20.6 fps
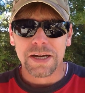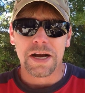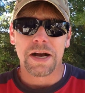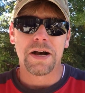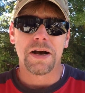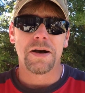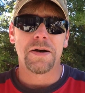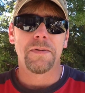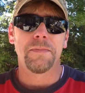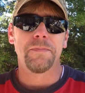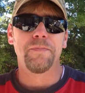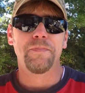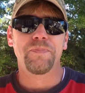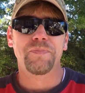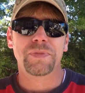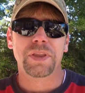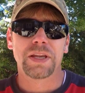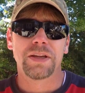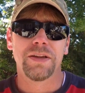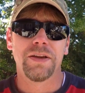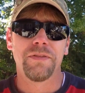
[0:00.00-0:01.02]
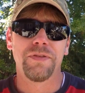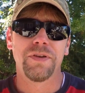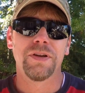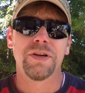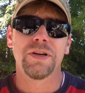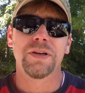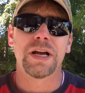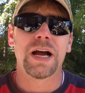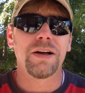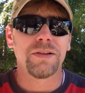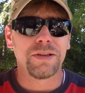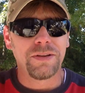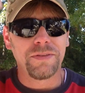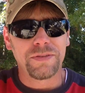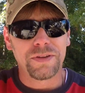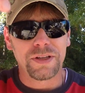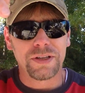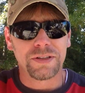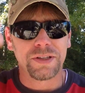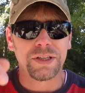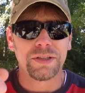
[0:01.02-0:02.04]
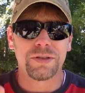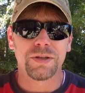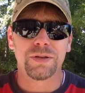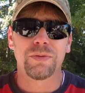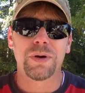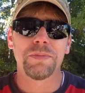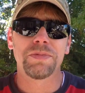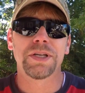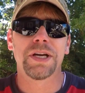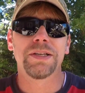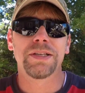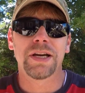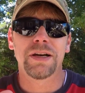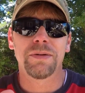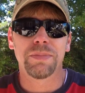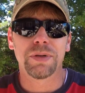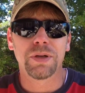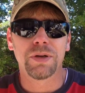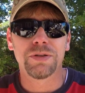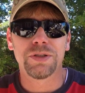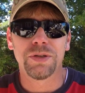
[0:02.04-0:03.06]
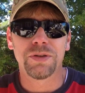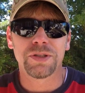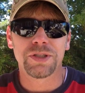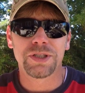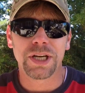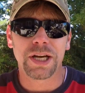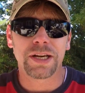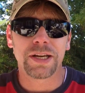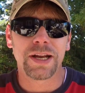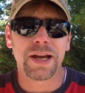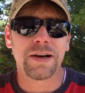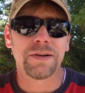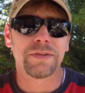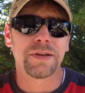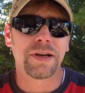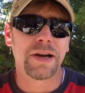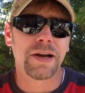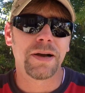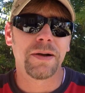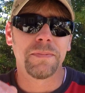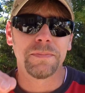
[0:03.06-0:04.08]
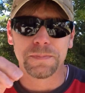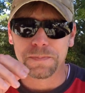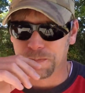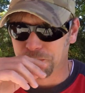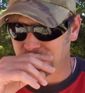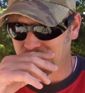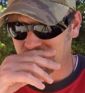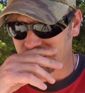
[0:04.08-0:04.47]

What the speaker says: I'll leave the link to the website down below so you can check it out, and